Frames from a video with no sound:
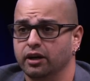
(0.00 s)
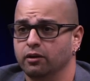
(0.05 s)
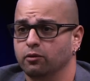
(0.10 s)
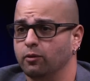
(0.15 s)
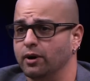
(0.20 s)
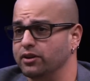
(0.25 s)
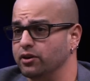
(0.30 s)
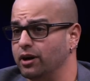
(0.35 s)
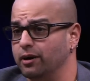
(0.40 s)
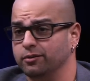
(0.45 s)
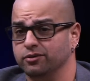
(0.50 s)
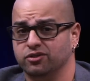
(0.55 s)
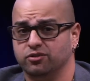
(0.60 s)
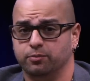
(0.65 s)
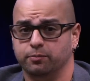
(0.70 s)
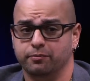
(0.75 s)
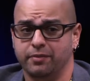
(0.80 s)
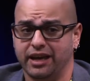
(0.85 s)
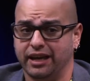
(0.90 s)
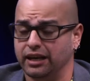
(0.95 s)
Whether I was
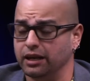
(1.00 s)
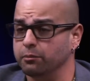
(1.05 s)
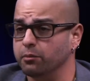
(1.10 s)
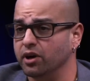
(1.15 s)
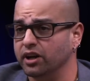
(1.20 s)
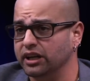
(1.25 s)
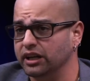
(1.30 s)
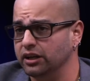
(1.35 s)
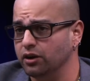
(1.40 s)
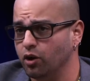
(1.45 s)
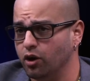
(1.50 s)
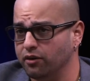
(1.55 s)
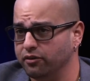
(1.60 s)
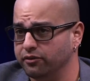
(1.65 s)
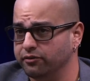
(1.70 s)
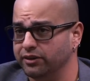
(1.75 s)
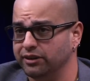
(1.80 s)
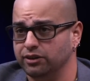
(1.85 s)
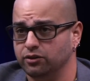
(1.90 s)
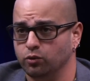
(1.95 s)
making money off
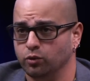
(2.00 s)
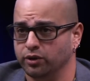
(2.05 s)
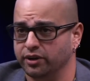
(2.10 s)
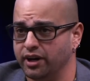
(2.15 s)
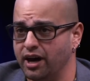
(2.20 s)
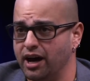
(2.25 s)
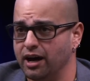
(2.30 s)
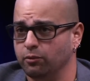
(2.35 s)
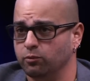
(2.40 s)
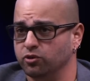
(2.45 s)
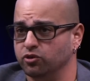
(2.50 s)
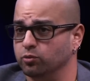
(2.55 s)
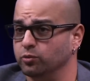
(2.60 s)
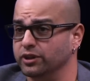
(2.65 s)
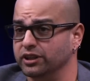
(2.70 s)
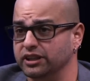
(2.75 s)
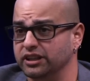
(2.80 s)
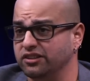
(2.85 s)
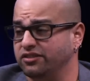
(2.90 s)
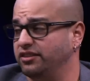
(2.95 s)
of it or not was
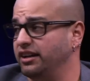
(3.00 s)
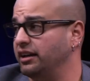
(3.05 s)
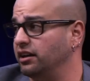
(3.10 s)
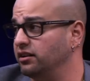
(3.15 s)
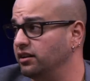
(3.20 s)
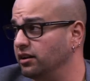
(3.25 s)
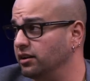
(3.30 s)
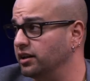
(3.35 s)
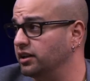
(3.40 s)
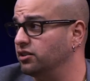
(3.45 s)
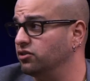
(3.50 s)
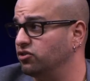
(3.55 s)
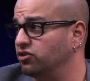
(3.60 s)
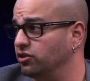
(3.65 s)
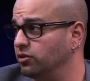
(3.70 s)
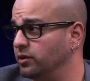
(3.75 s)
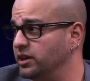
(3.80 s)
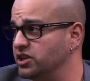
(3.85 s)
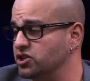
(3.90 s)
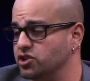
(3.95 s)
really a secondary
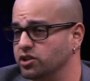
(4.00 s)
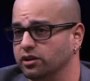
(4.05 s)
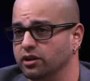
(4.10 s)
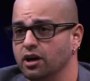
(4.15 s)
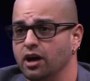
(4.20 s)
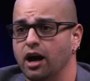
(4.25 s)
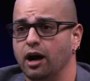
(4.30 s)
consideration.